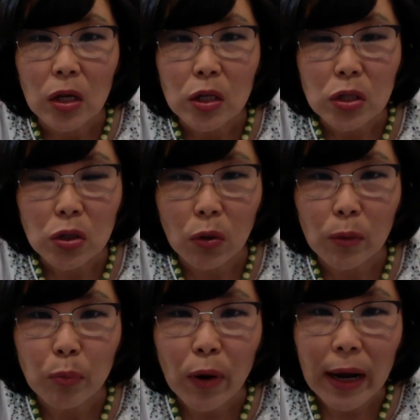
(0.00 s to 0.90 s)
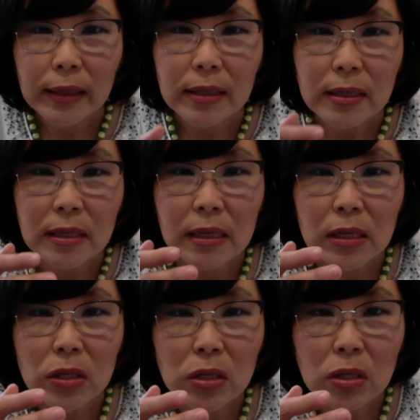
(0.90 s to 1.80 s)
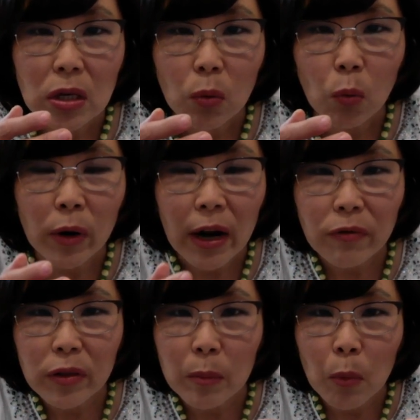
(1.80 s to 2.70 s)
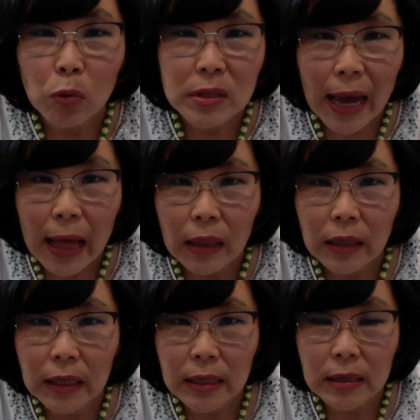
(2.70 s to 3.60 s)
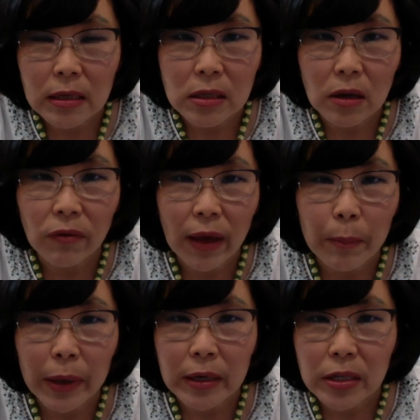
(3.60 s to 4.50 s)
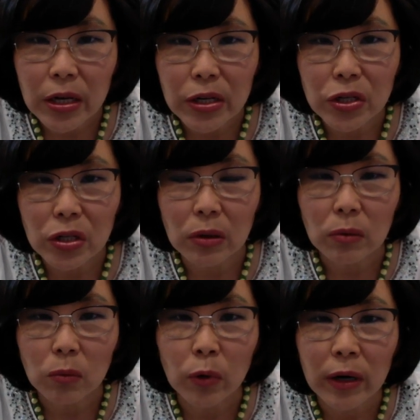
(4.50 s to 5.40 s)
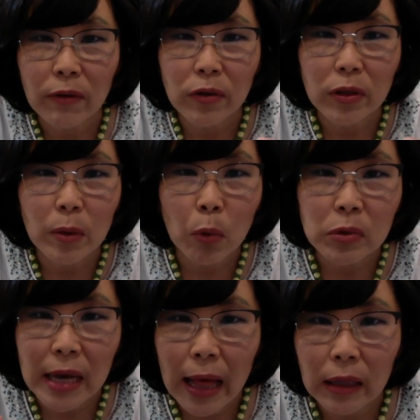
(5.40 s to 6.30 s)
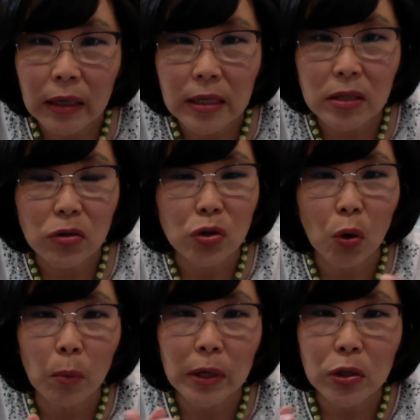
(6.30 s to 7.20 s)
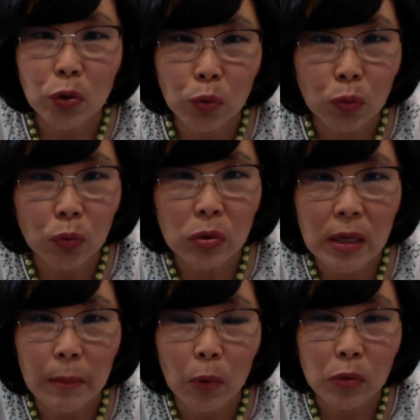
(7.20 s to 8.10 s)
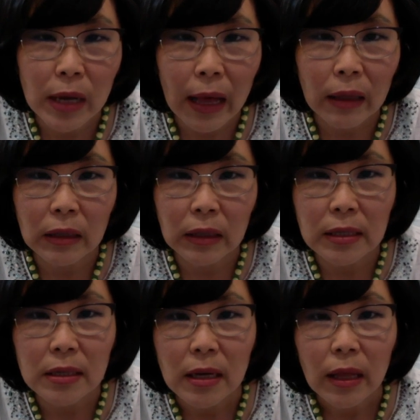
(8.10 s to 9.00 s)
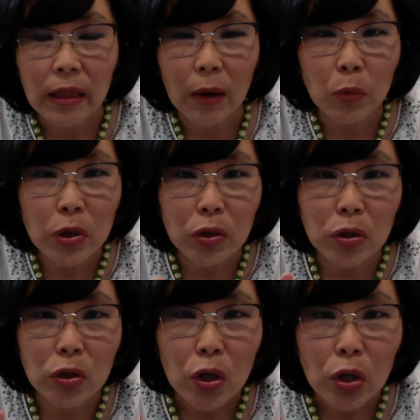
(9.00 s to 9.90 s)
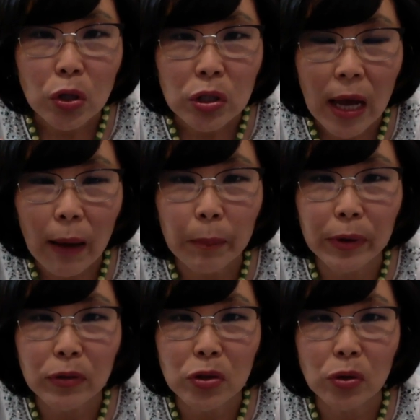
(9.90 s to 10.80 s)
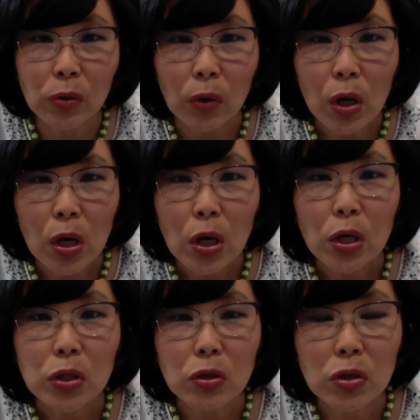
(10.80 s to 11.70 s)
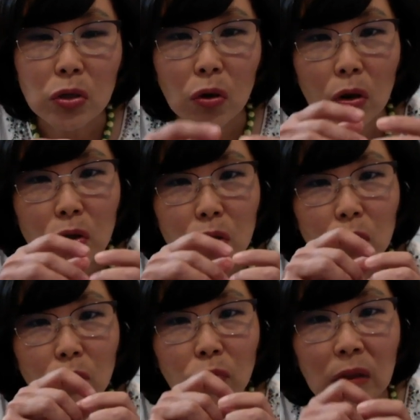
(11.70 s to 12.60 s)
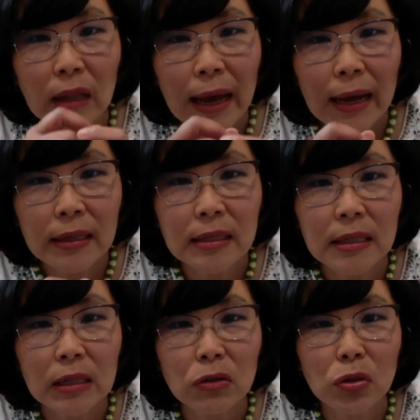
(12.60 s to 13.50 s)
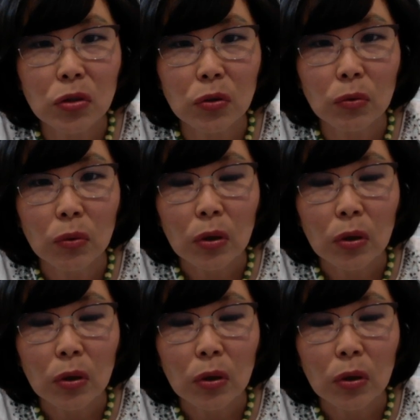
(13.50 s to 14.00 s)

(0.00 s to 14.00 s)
So the practice is whatever the modality is of that meditation, whatever the modalities. There's so many tools and modalities that we could tap into to start to relax into